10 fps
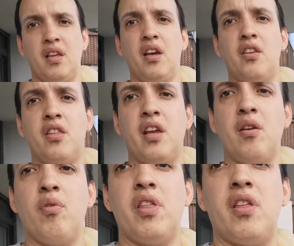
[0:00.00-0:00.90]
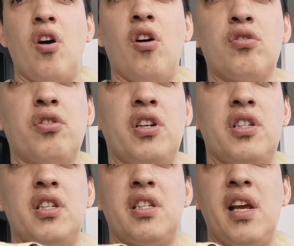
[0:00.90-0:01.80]
The other thing with
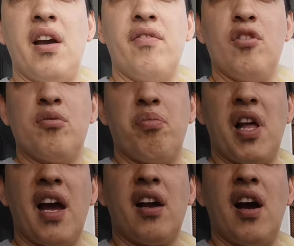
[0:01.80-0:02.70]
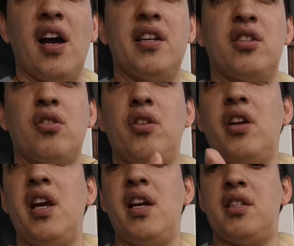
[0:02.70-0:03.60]
Ultras is they have those black eyes, so
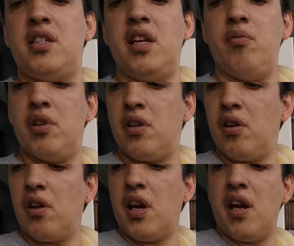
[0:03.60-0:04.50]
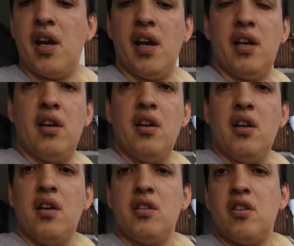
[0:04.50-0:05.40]
you can't see what they're looking at.
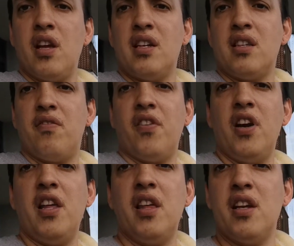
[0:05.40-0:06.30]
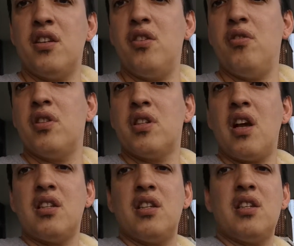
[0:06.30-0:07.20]
So that's a funny thing too, because
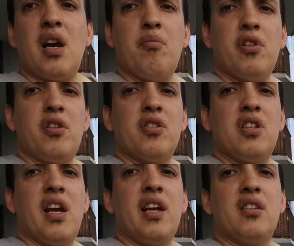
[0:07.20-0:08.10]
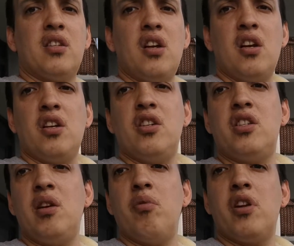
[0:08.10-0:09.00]
lots of the time with your snakes, you
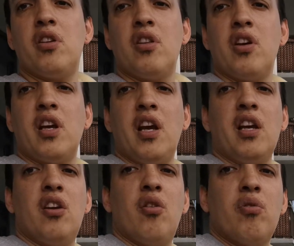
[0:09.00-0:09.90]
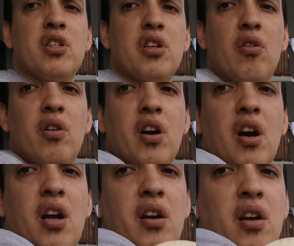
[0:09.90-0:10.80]
see where they're looking, you know what's going
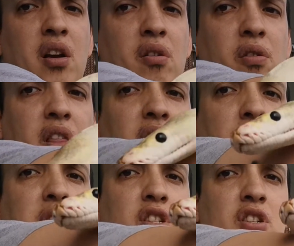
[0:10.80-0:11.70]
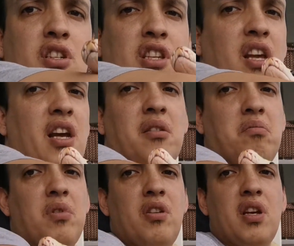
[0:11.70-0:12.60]
on. With them, it's just like,
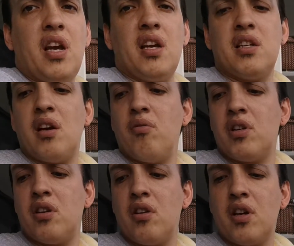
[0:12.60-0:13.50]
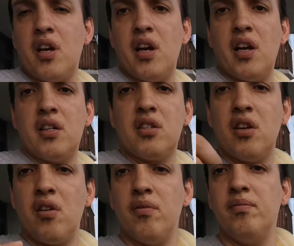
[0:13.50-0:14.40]
you can't tell what they're looking at,
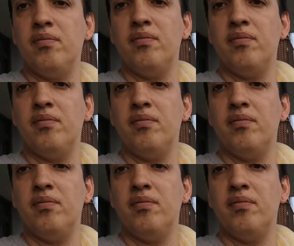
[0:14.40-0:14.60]
so.